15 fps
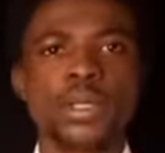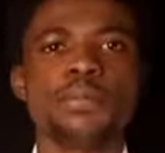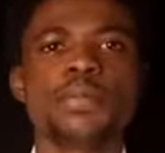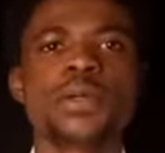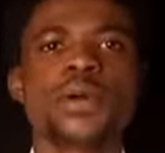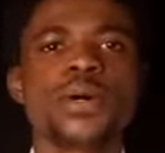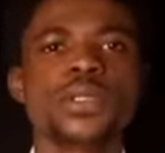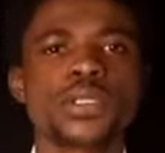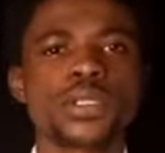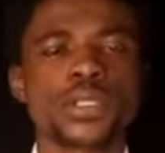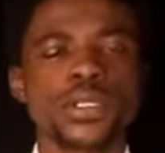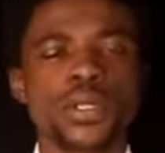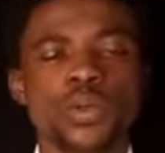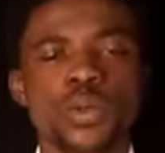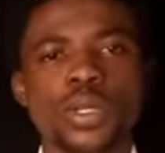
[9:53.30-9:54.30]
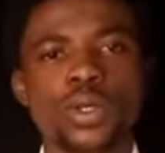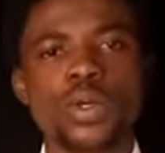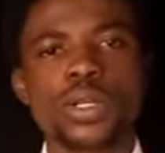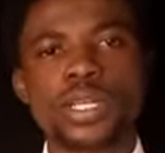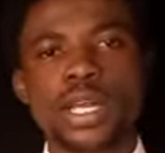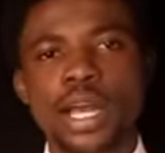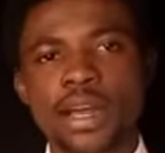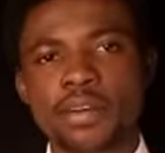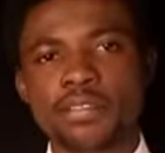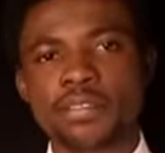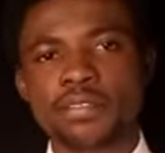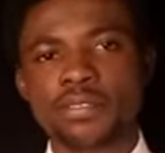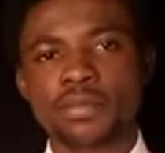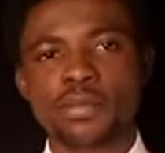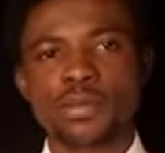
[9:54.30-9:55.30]
because we only have
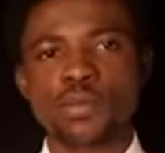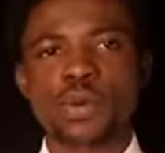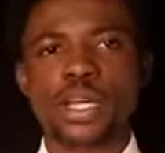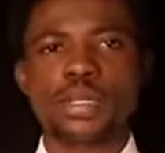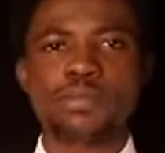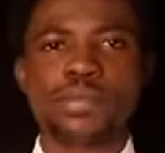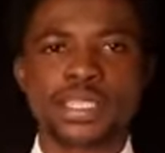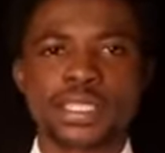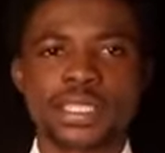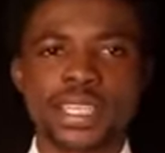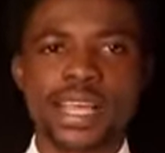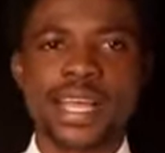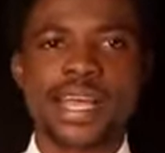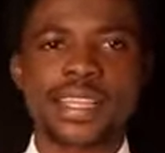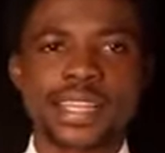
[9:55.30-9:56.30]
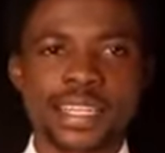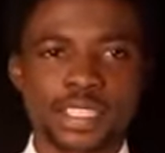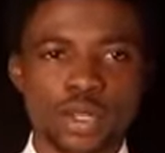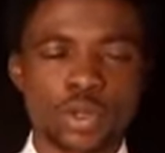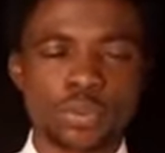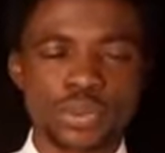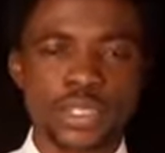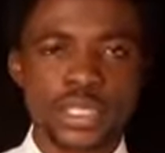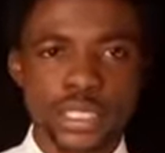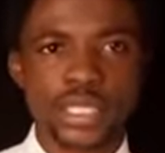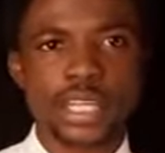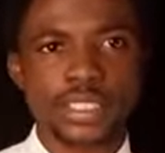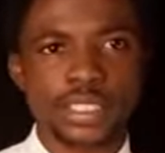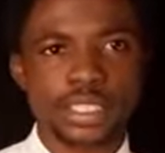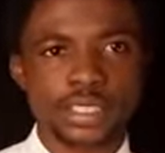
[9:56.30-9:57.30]
one party that operates in
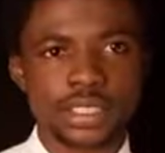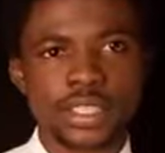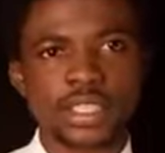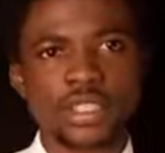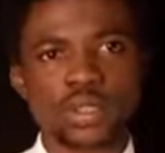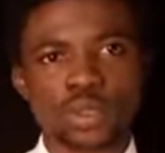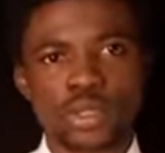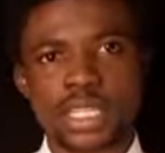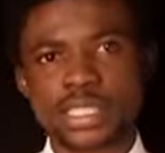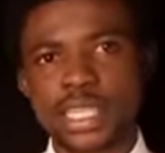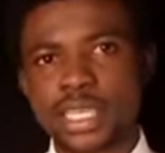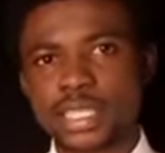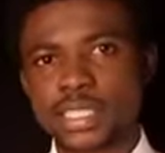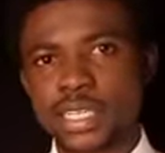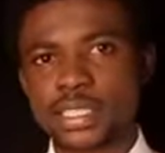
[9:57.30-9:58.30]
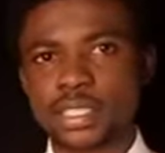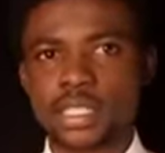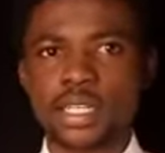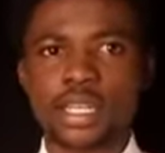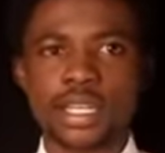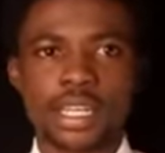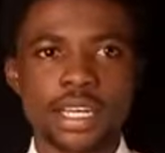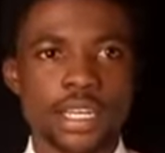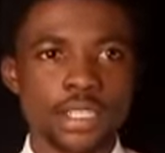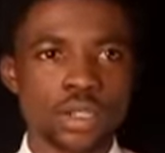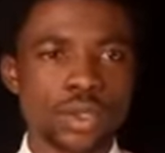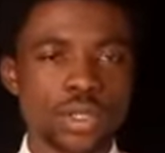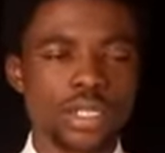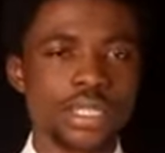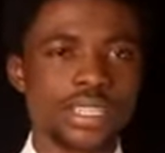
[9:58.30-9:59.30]
that state. To that extent,
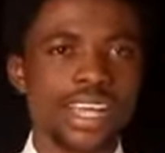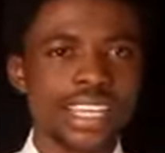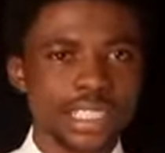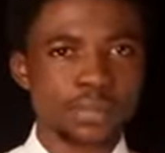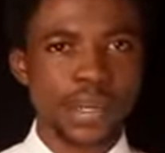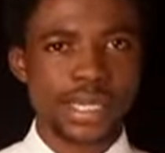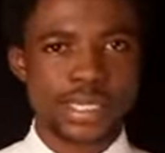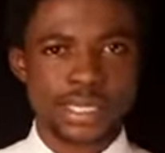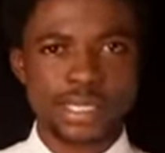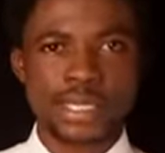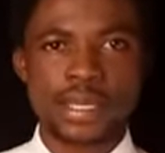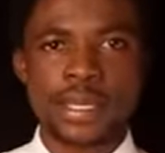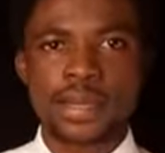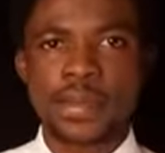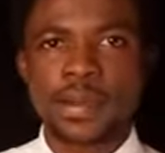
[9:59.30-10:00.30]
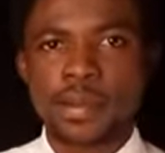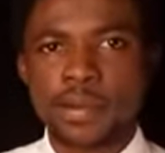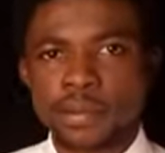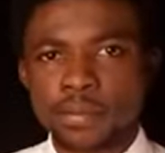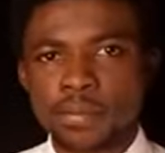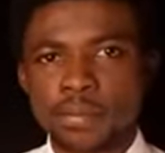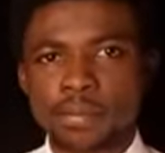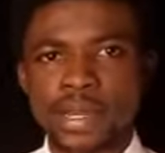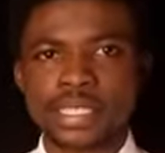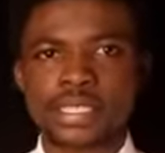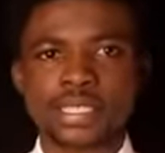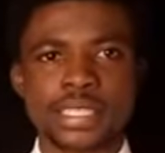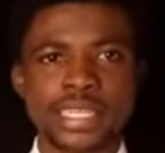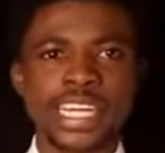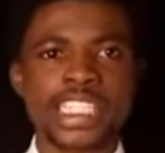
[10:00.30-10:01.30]
that party might
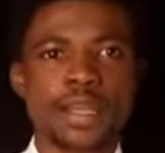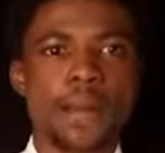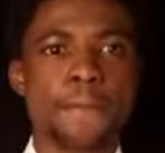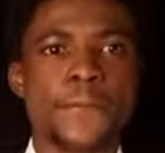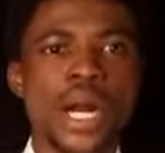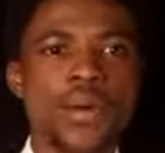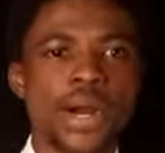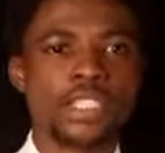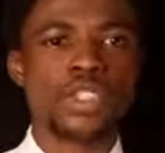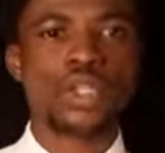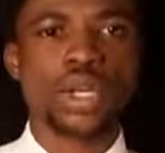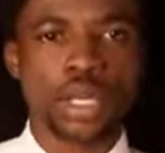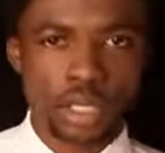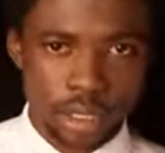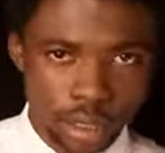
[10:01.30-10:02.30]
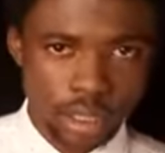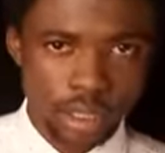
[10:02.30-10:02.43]
get power drunk.